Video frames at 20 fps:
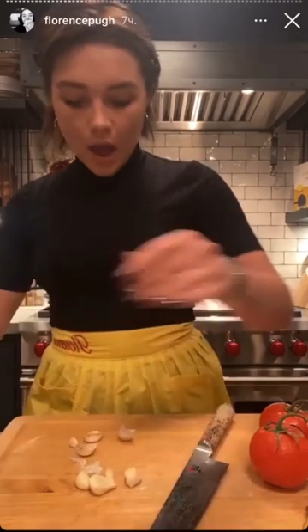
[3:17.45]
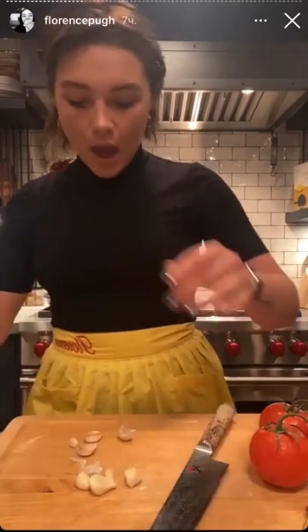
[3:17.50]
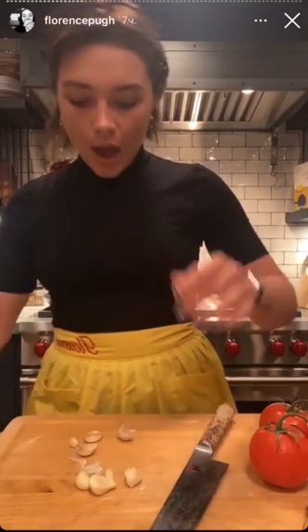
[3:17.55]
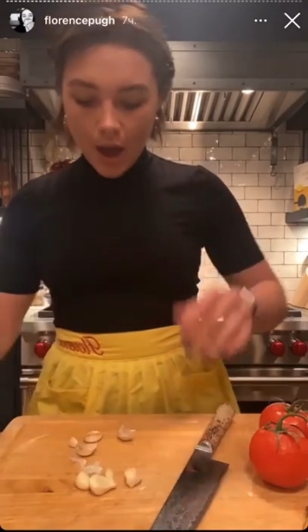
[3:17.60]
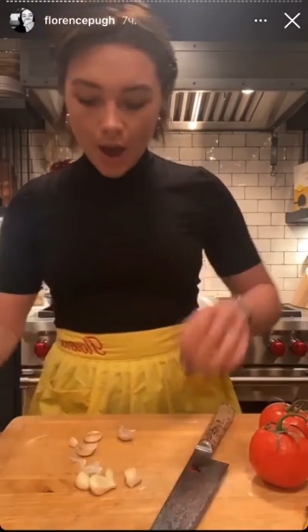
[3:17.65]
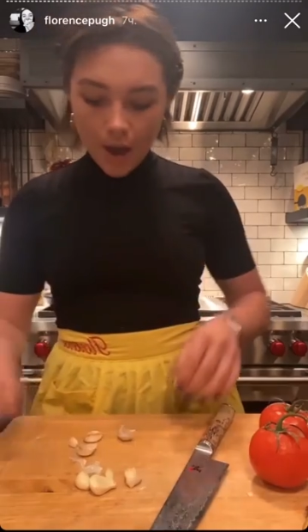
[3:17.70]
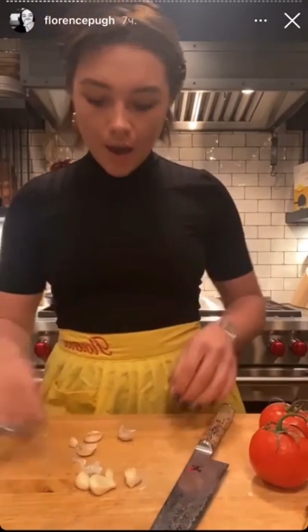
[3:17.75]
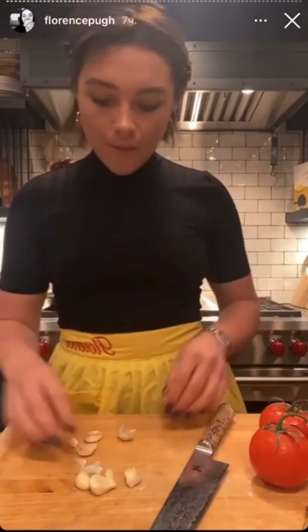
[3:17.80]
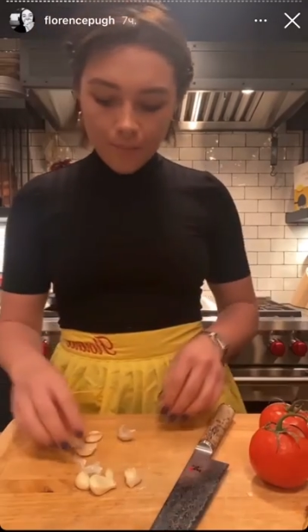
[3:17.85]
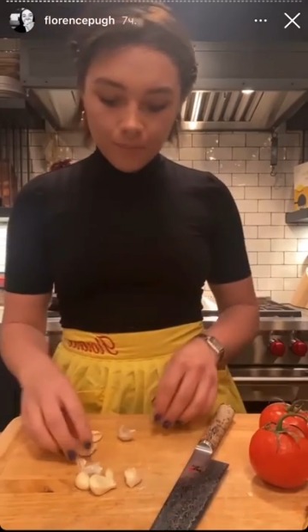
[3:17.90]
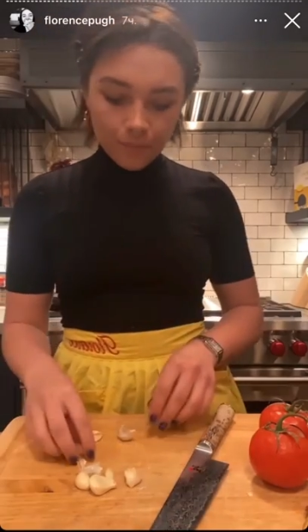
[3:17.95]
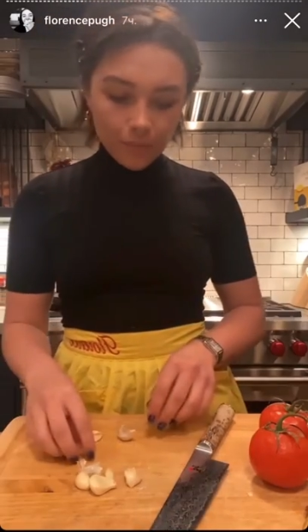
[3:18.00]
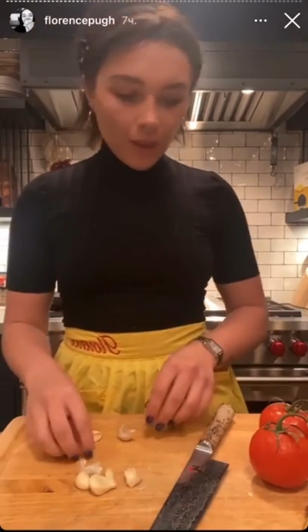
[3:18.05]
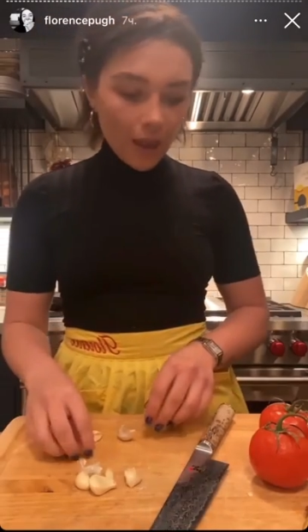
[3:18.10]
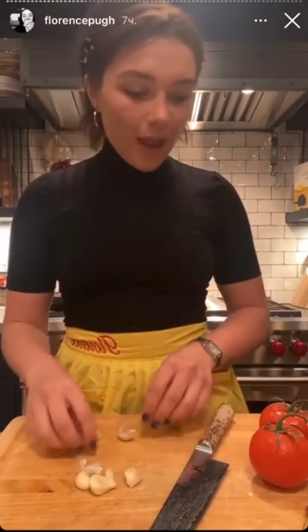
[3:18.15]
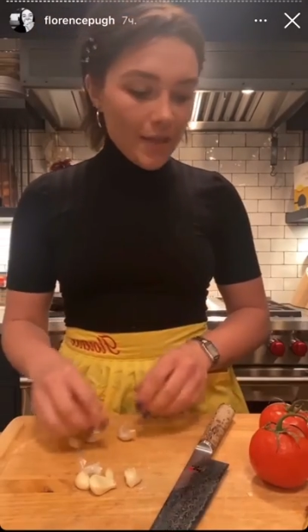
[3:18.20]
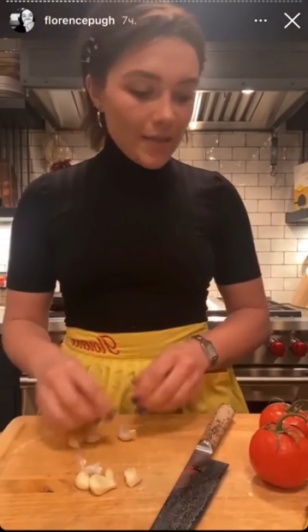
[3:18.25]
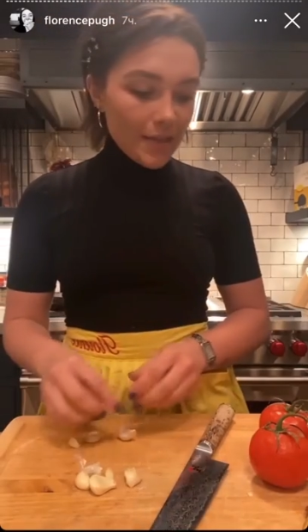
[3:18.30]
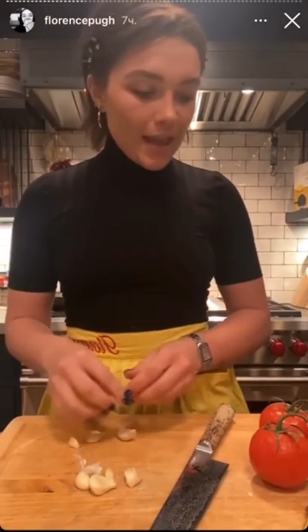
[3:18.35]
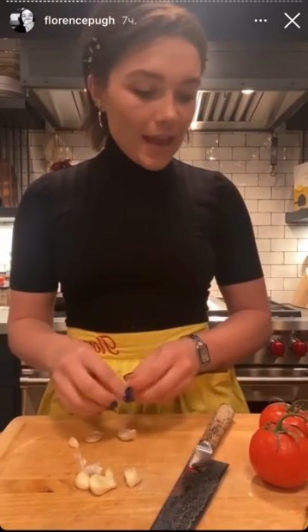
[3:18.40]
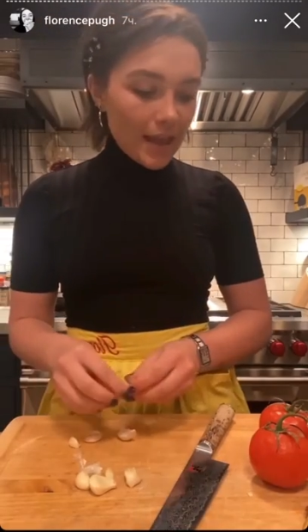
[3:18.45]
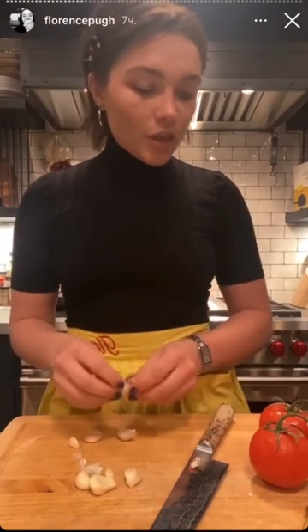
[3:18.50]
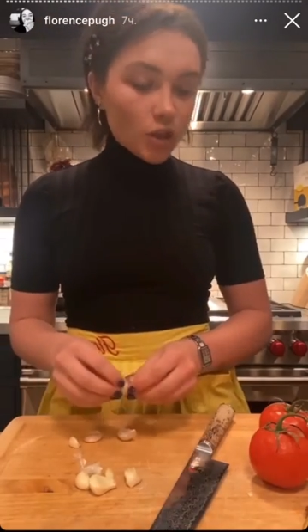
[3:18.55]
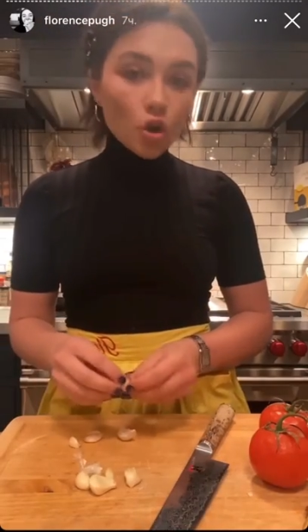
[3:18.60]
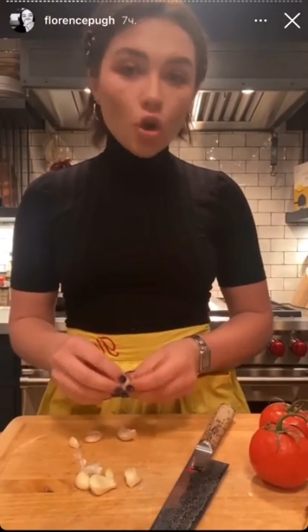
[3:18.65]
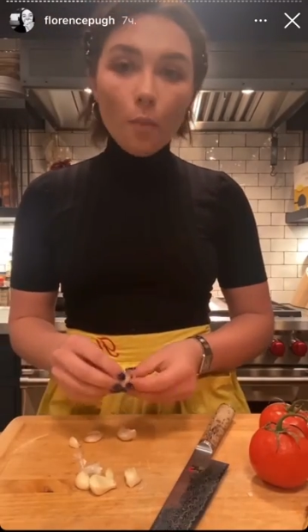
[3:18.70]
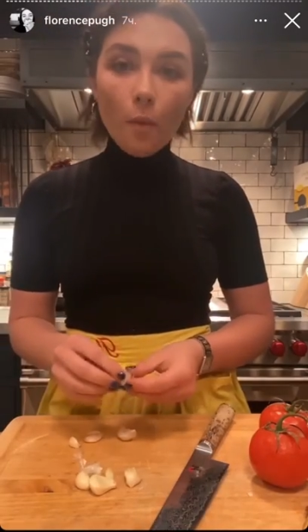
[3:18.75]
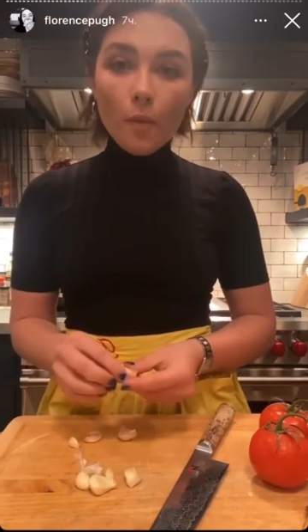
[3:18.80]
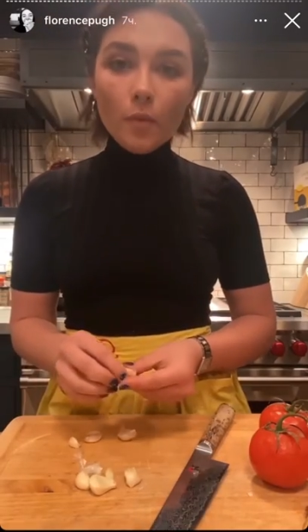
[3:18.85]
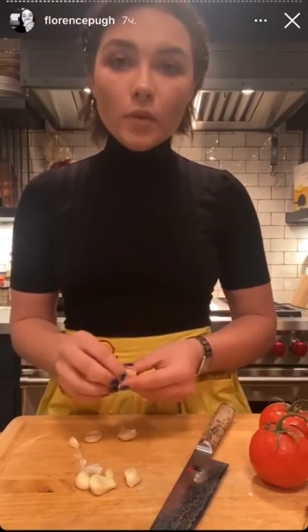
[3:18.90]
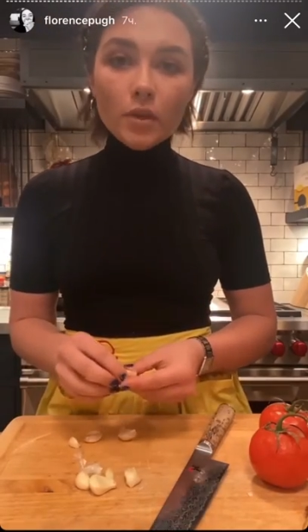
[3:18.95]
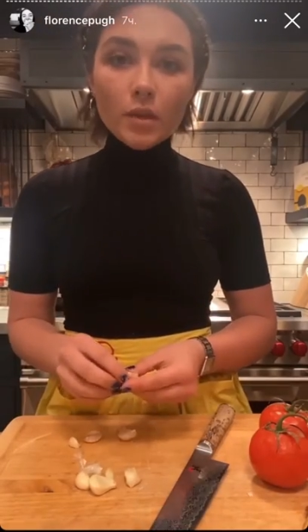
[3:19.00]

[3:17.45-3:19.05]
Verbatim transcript: Um, and then chop up